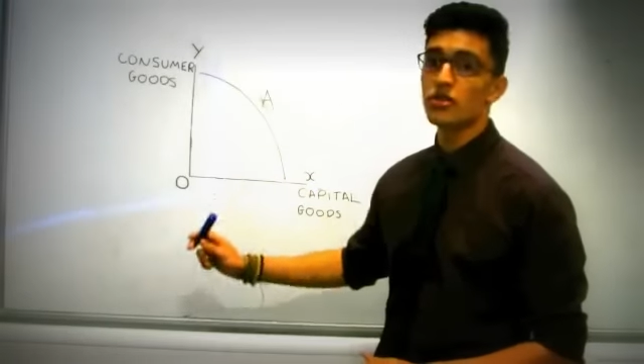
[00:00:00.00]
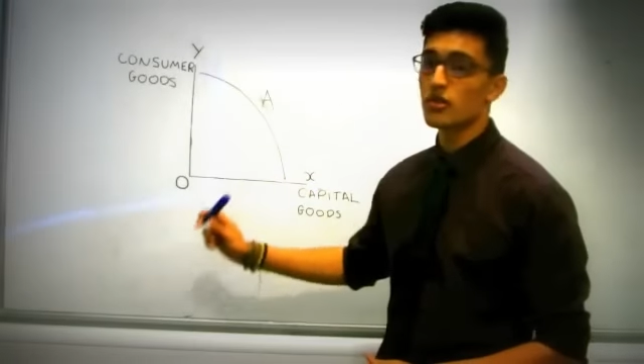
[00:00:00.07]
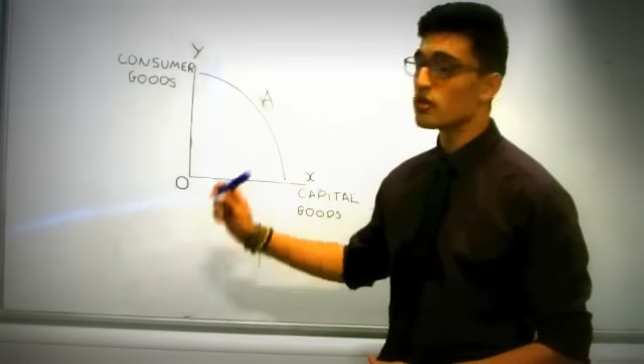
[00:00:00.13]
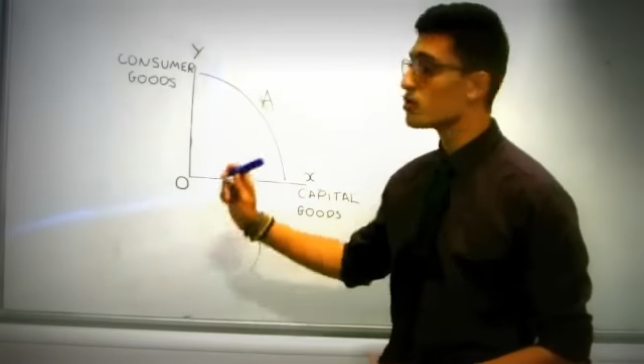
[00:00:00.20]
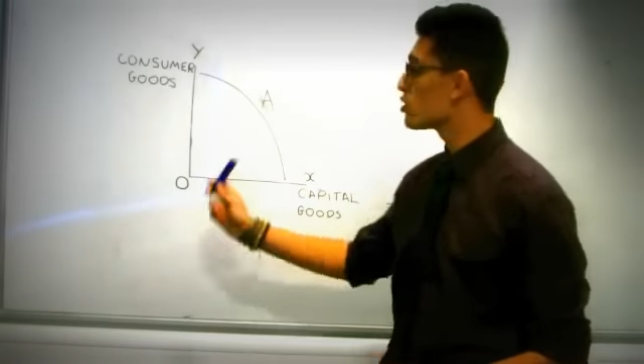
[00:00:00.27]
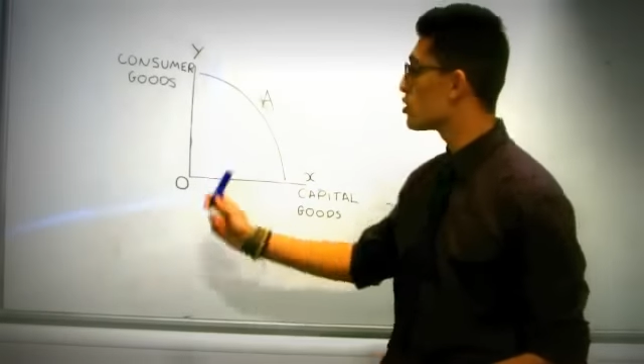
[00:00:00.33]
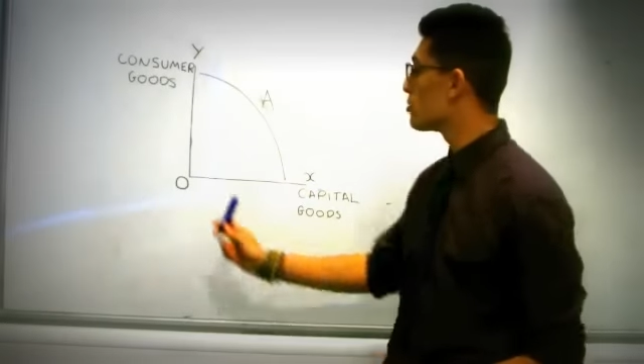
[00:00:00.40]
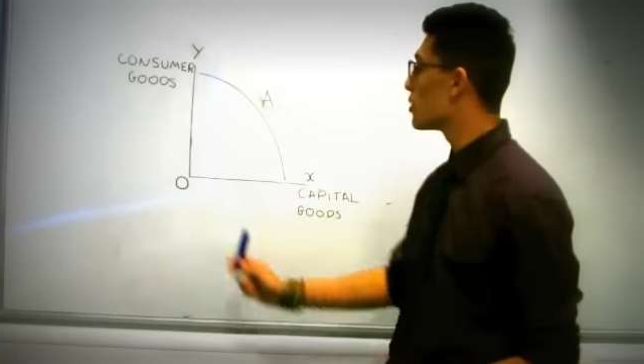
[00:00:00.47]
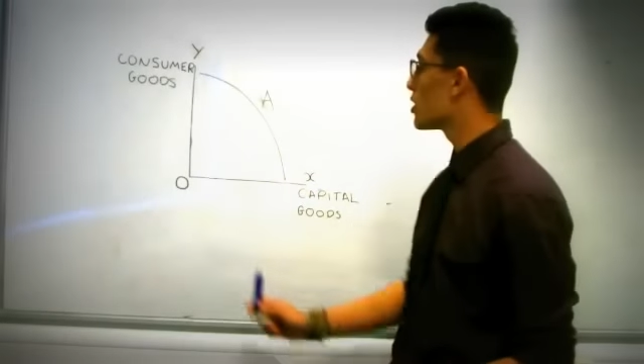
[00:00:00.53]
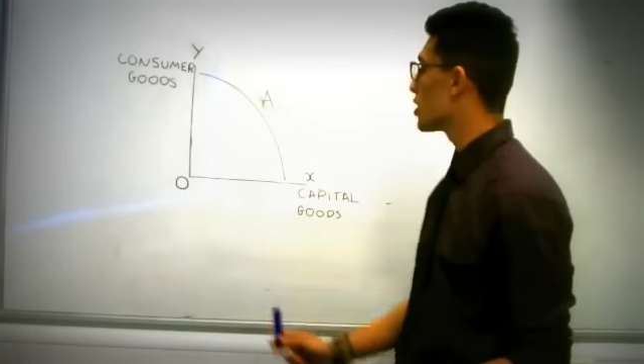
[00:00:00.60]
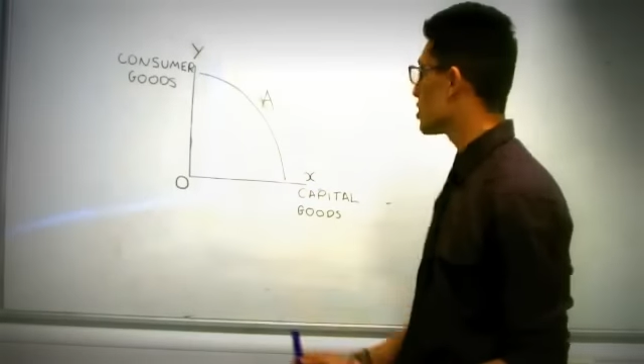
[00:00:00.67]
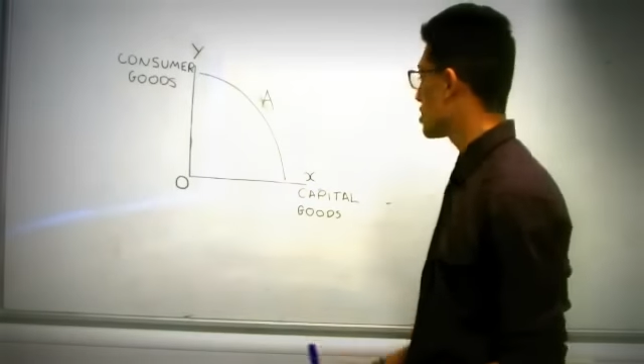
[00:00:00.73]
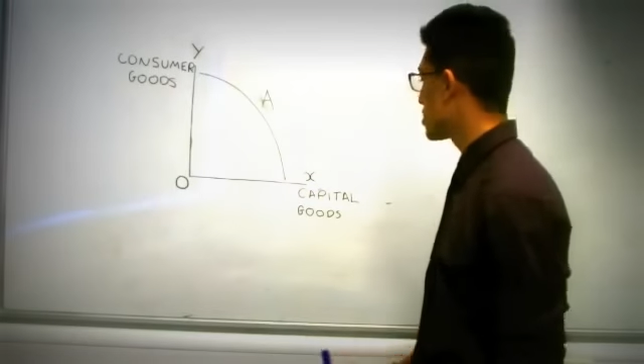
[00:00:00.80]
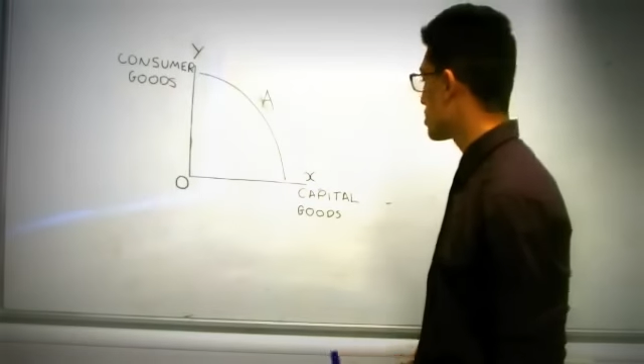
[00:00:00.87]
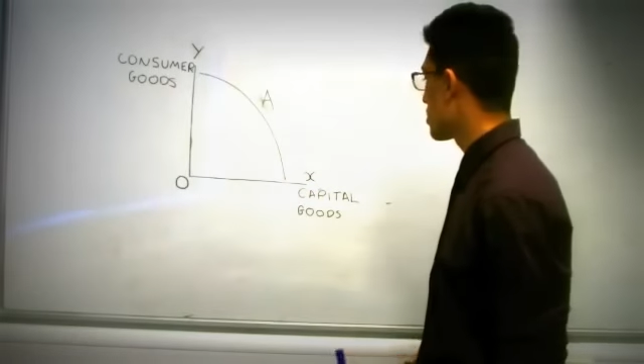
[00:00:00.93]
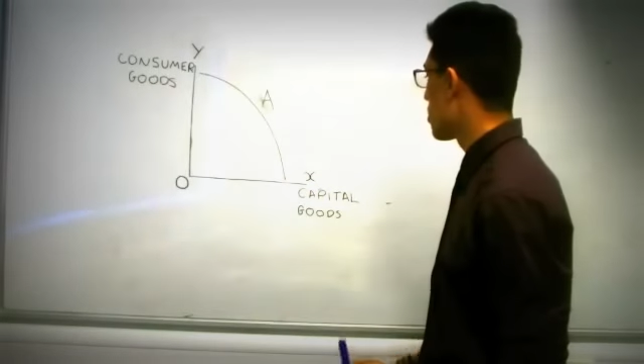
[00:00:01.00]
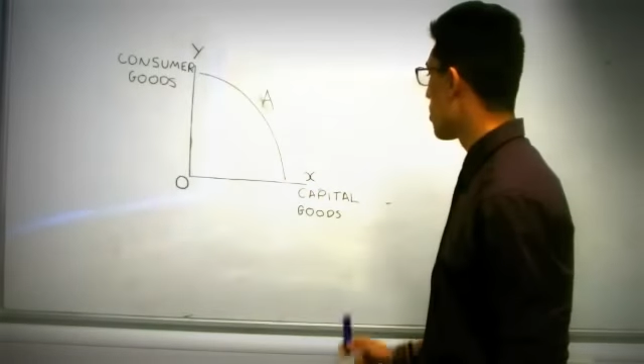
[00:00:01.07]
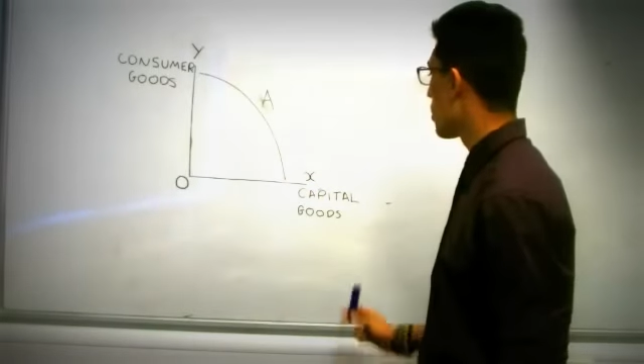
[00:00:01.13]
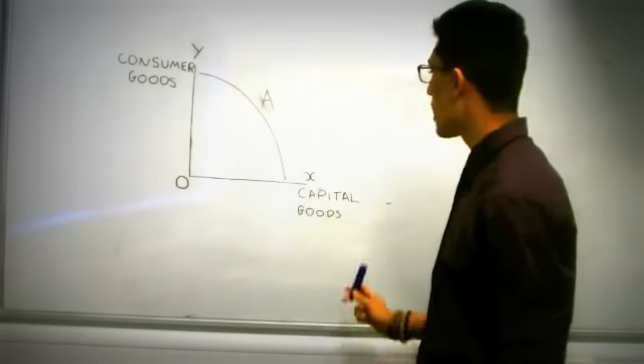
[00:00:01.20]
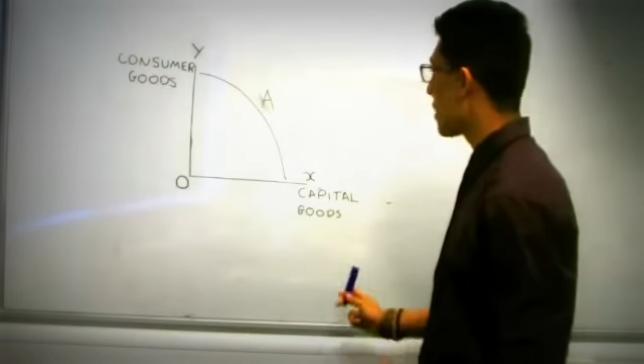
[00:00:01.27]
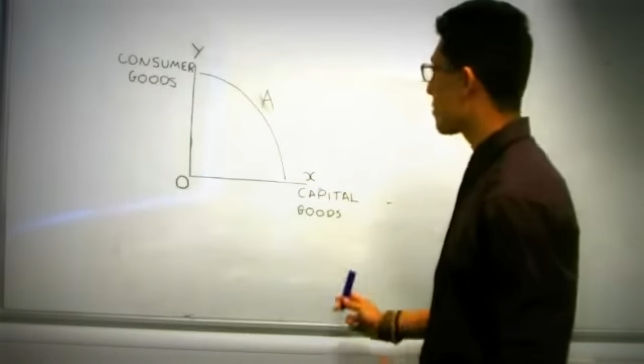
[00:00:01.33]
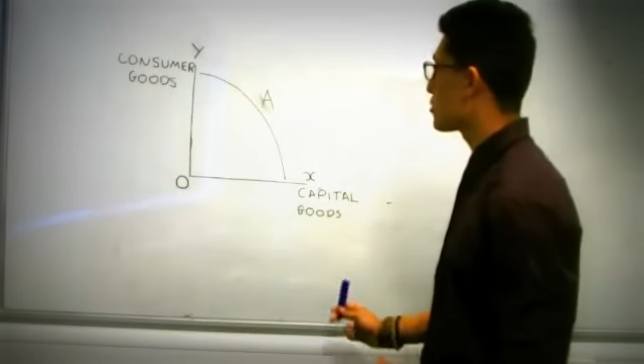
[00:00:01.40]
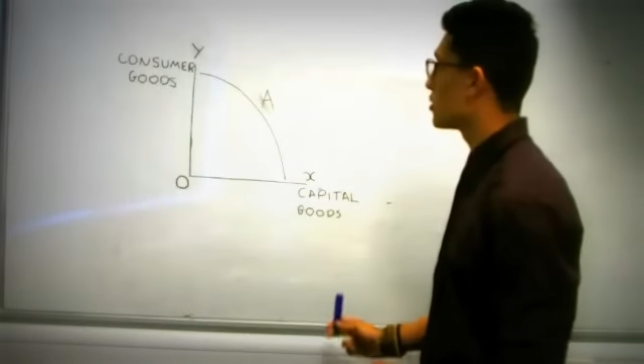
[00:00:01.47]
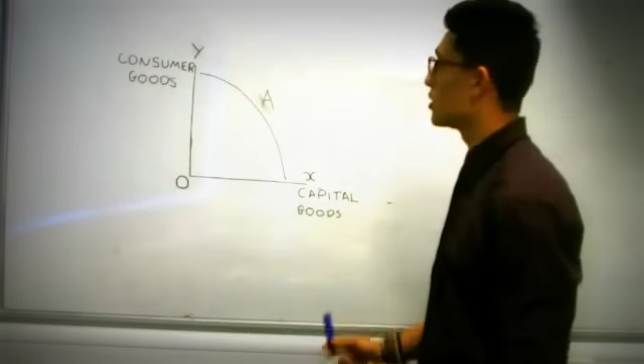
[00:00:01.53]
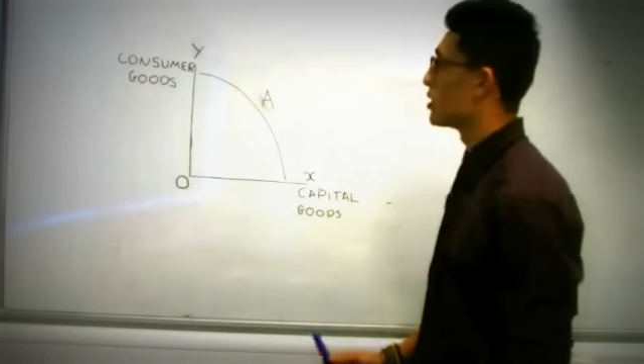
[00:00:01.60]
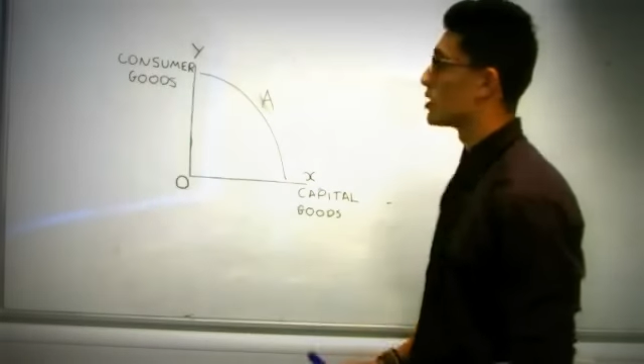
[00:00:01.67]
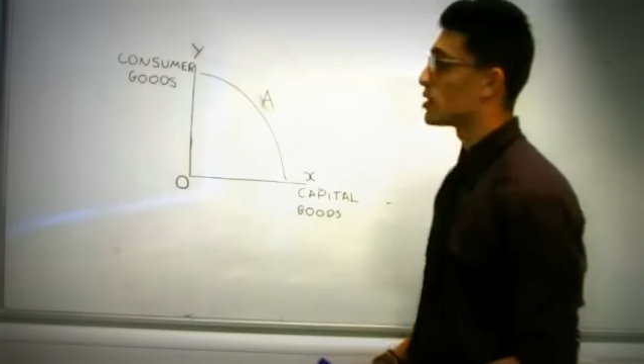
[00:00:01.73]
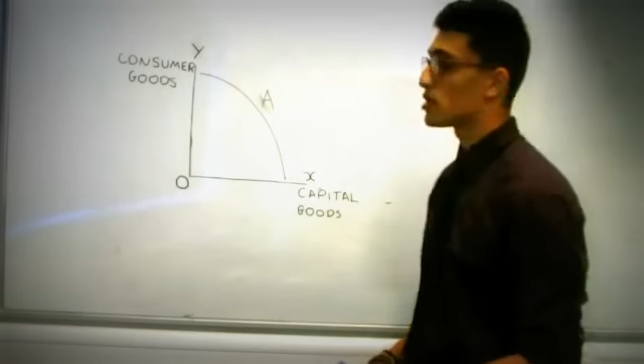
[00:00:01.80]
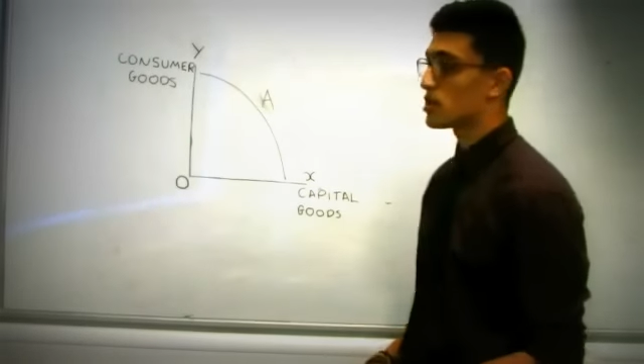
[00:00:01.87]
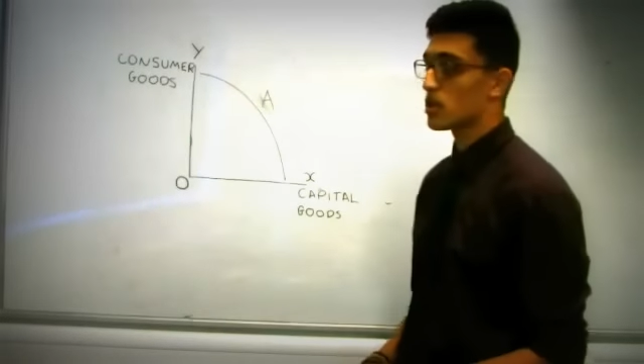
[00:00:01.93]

consumer goods or capital goods.